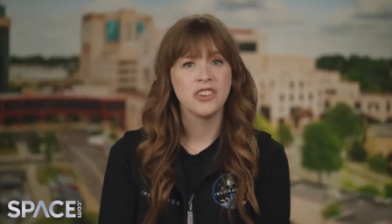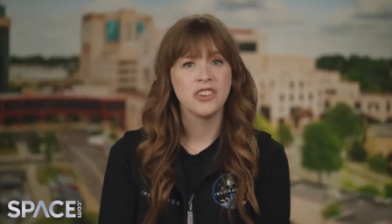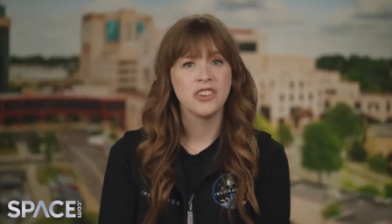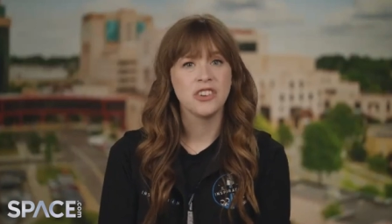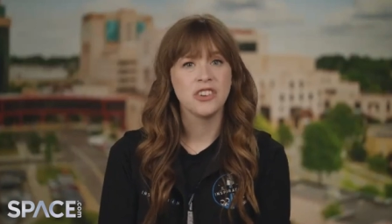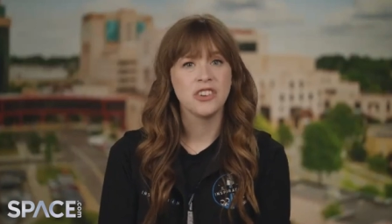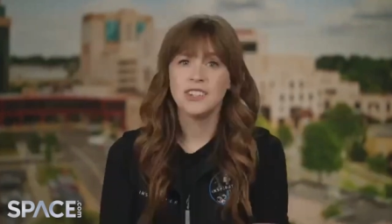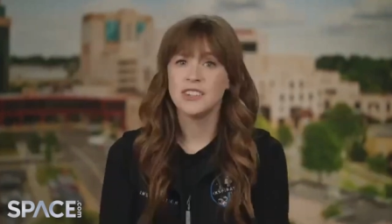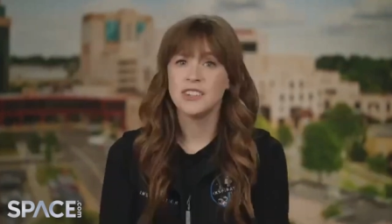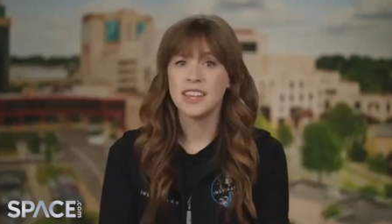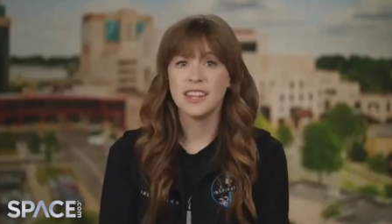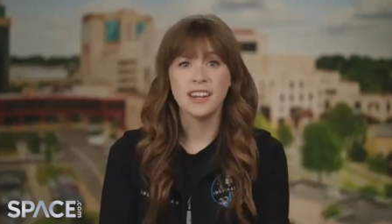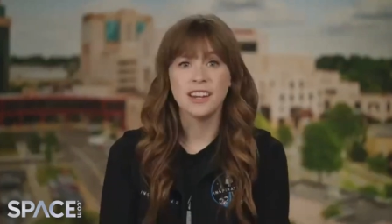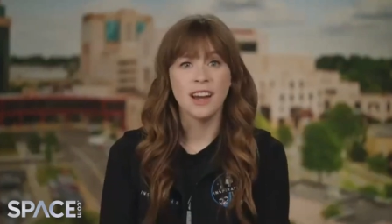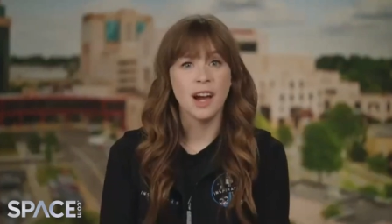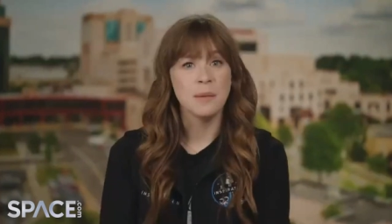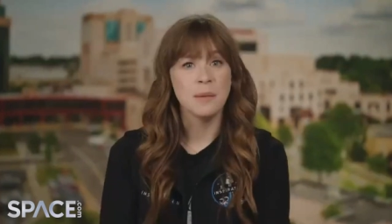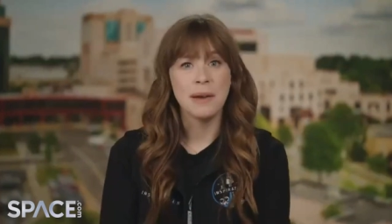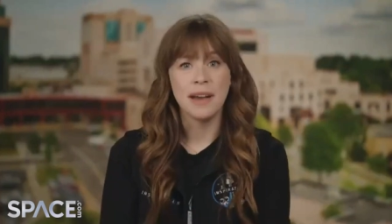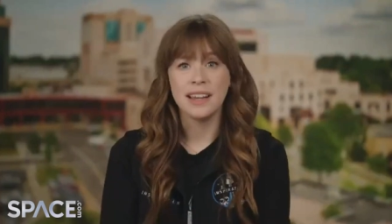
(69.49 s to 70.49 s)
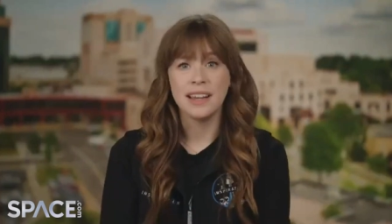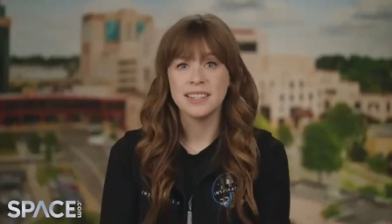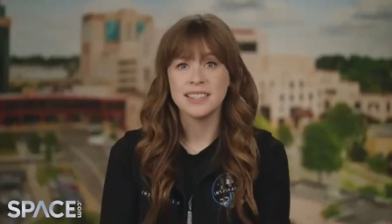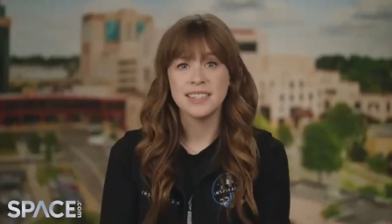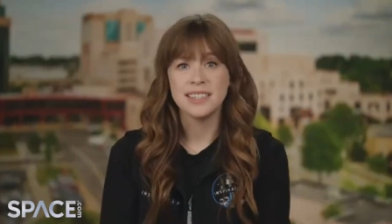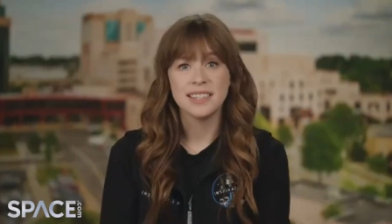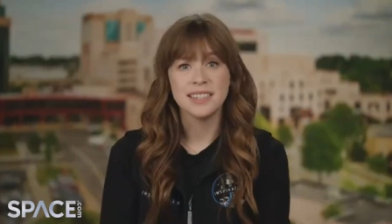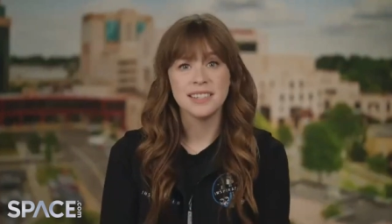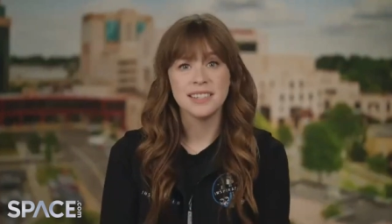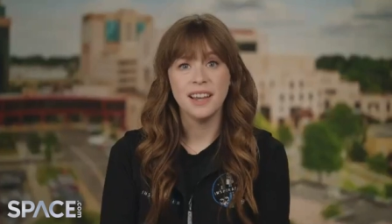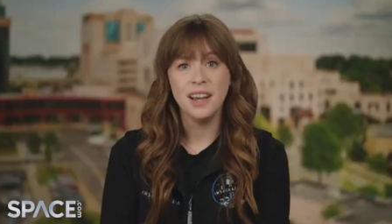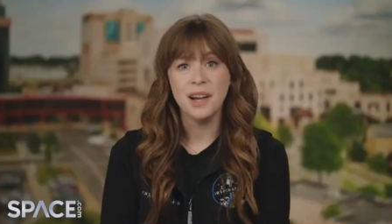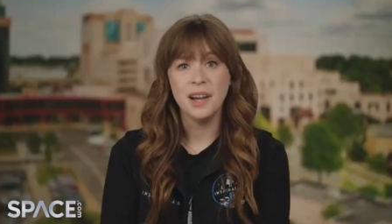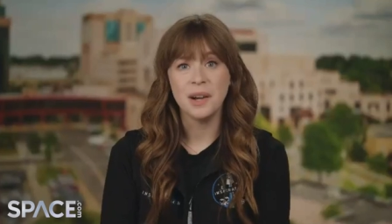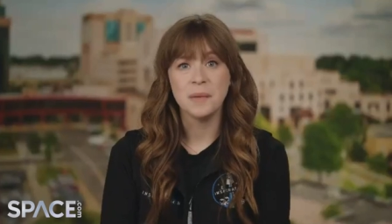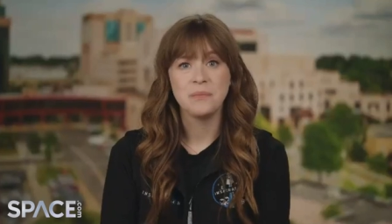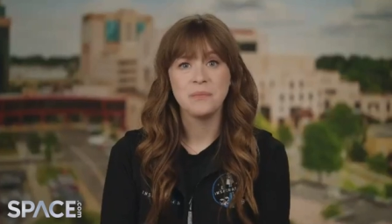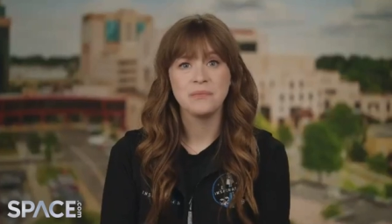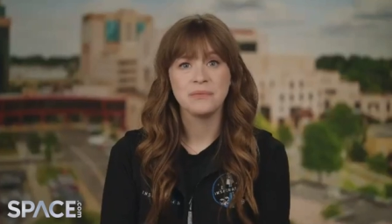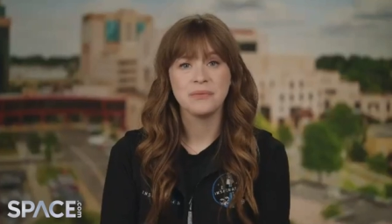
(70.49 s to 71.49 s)
She said, you cannot pass this
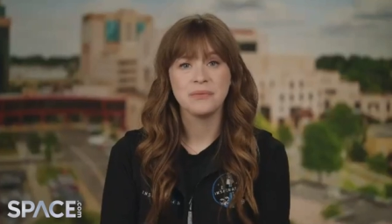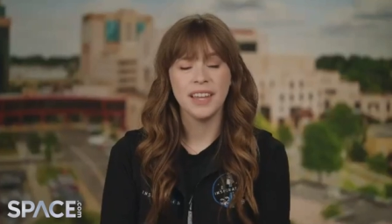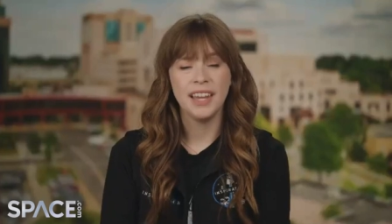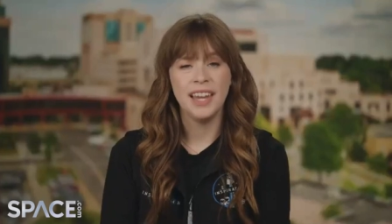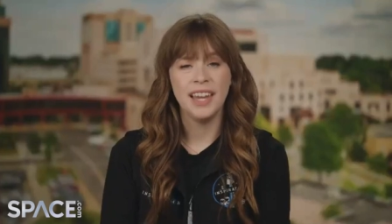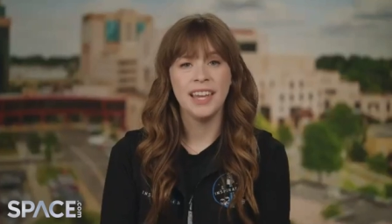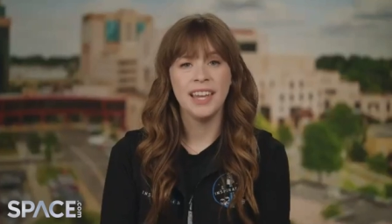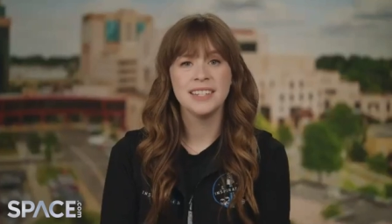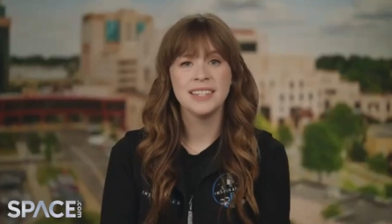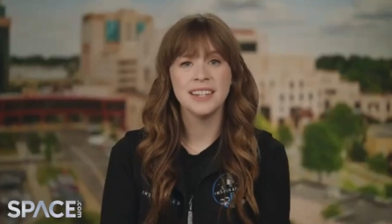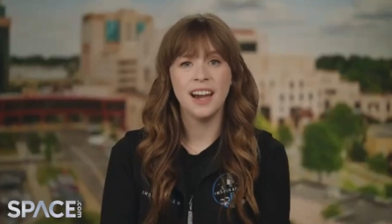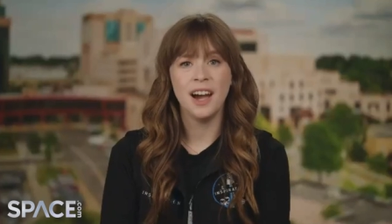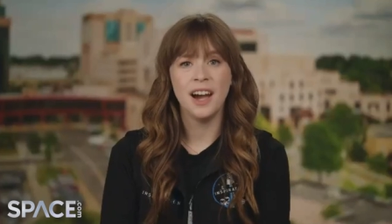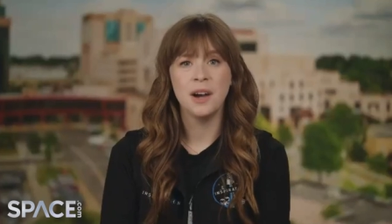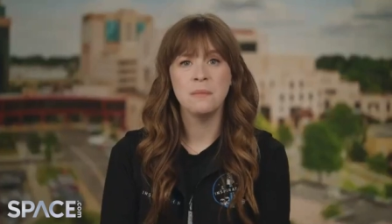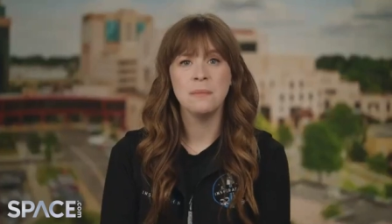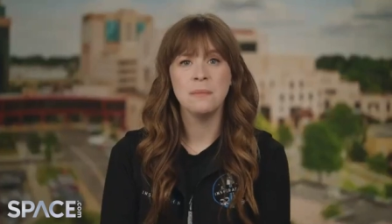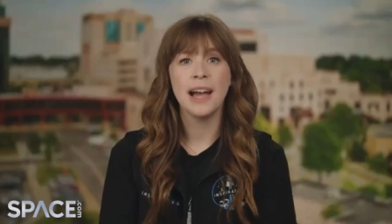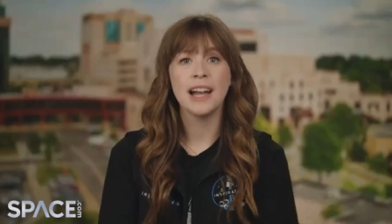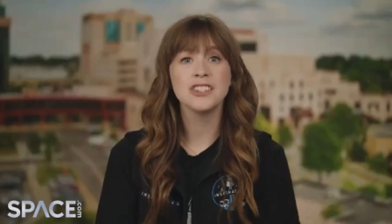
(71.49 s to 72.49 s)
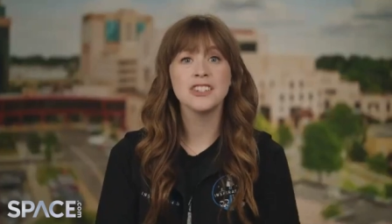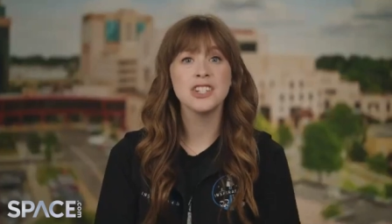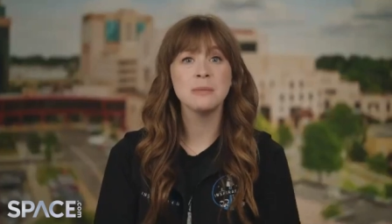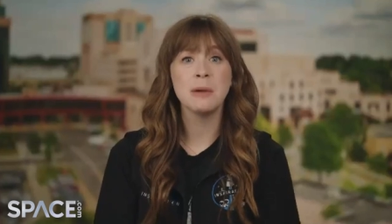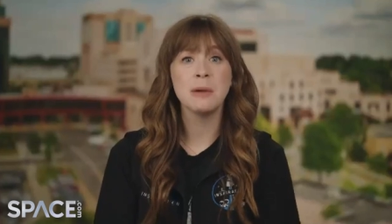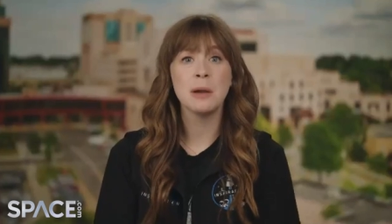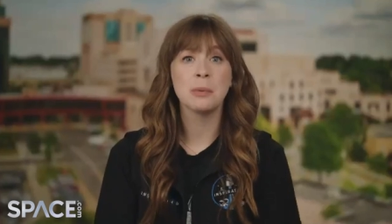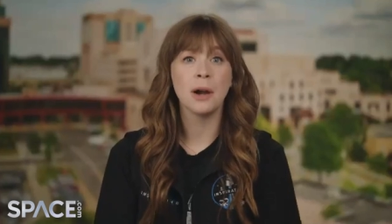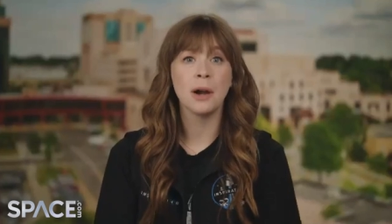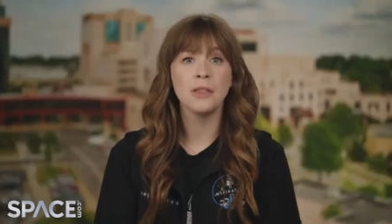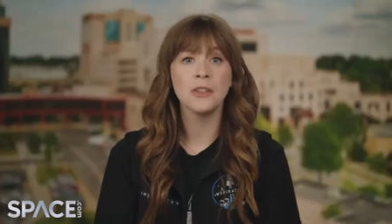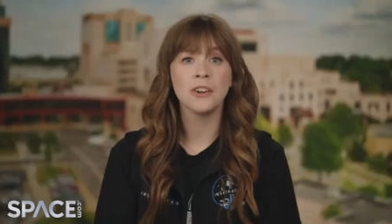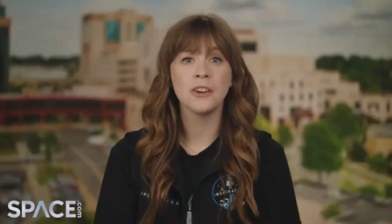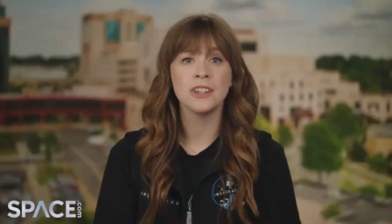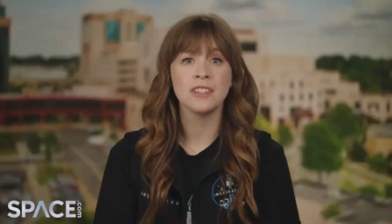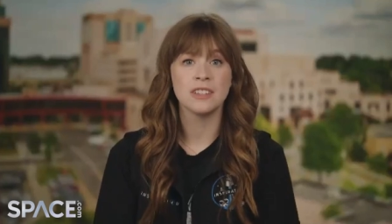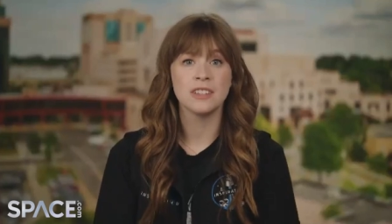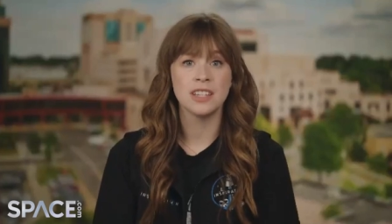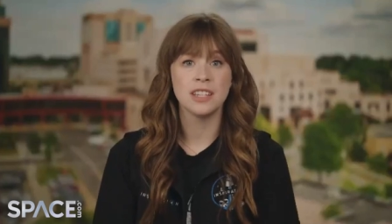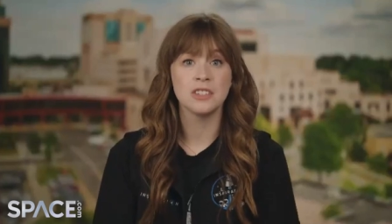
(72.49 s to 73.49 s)
up. And um, actually my brother
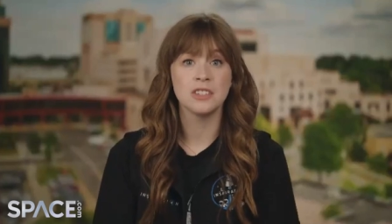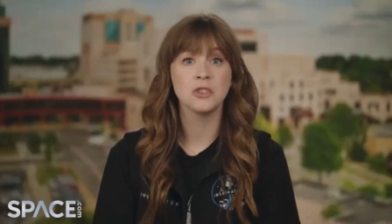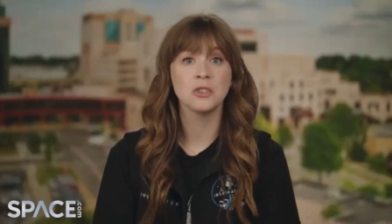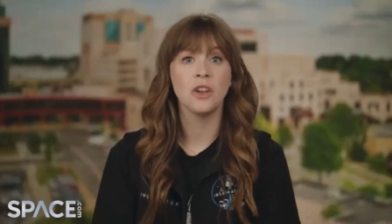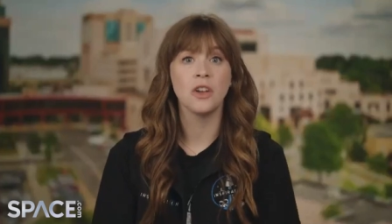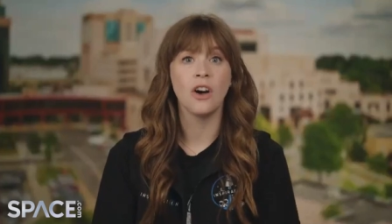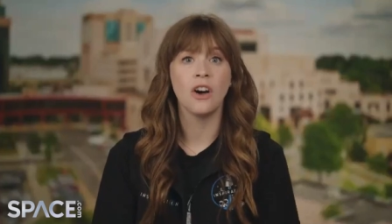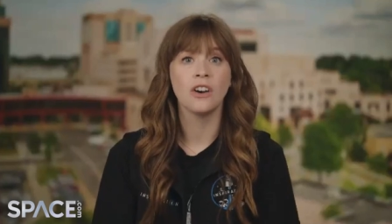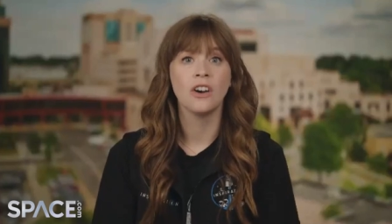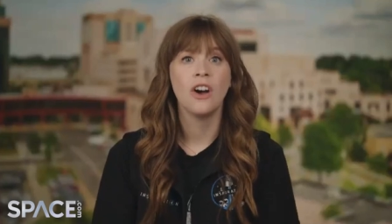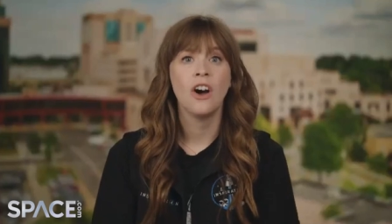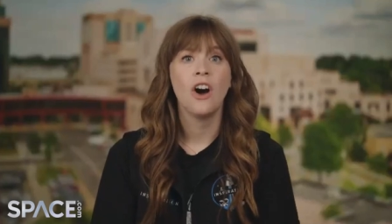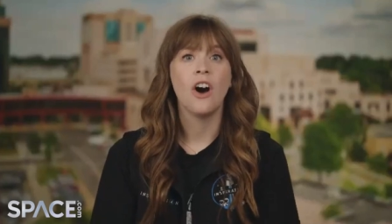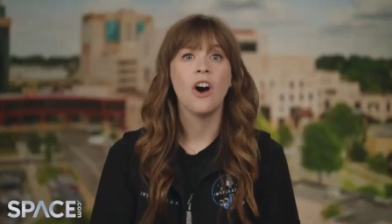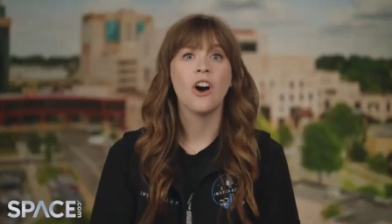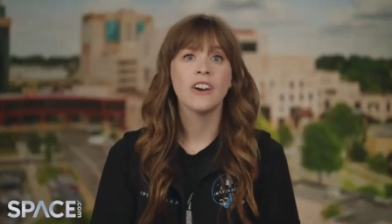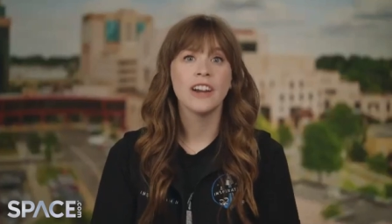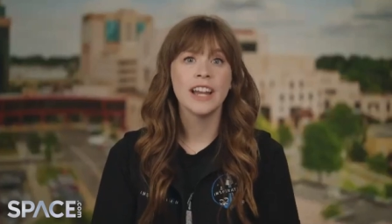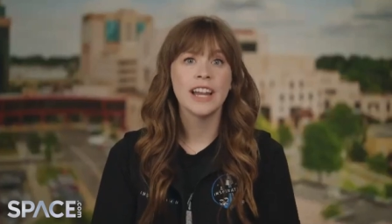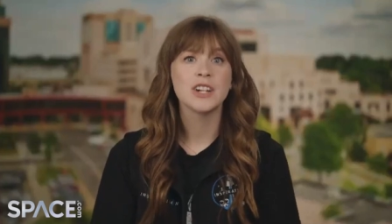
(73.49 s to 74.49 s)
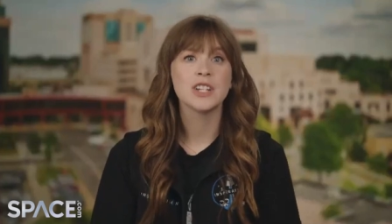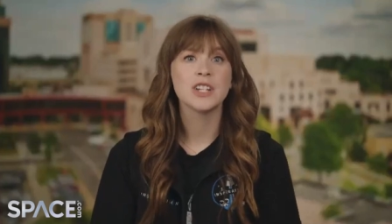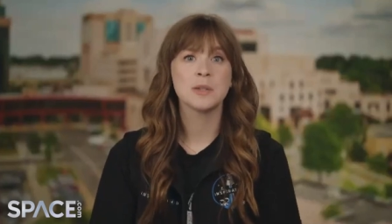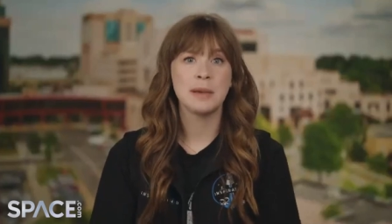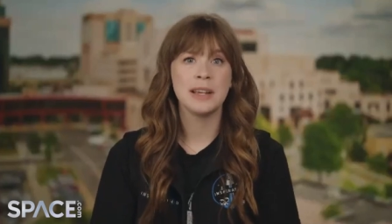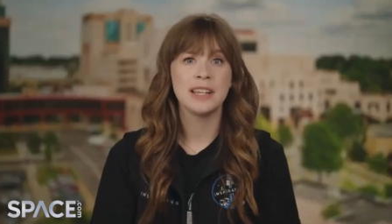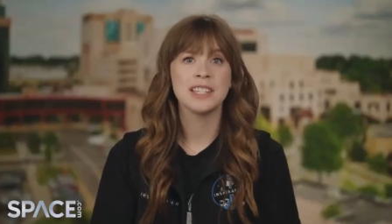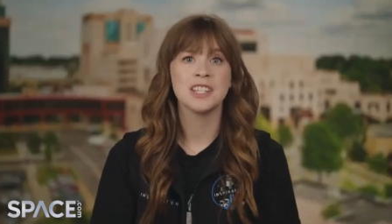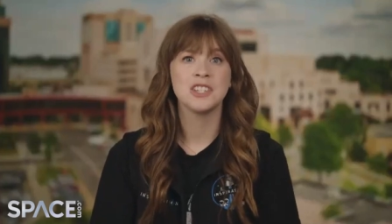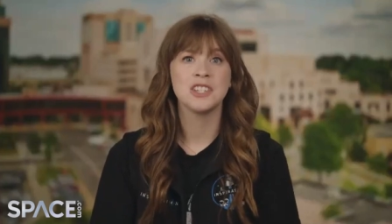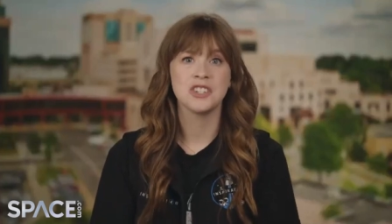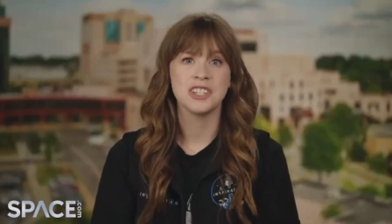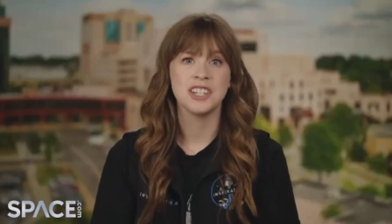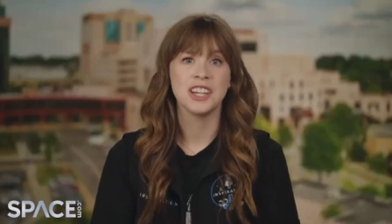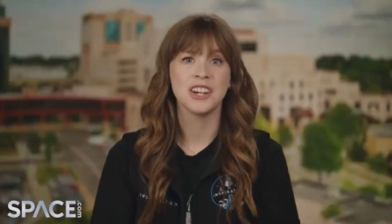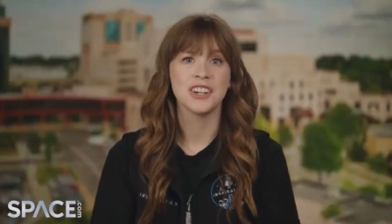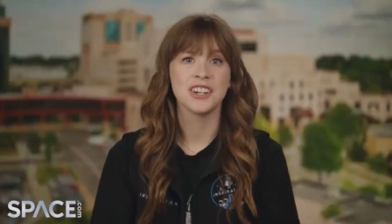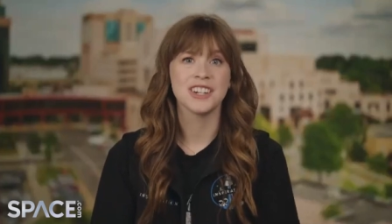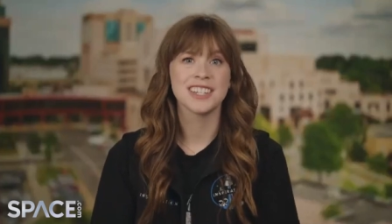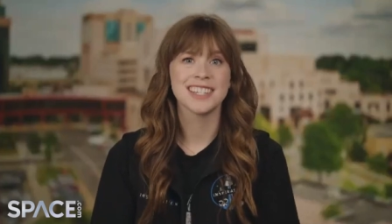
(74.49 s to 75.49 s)
and sister-in-law are aerospace
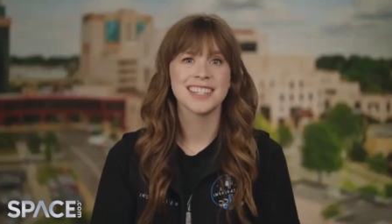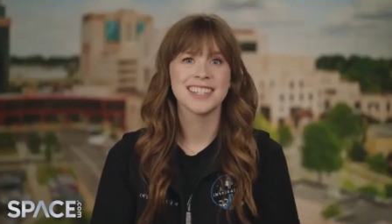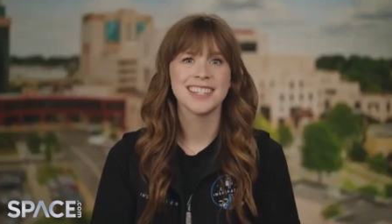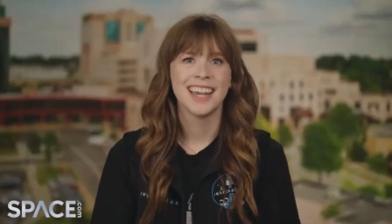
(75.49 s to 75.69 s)
engineers.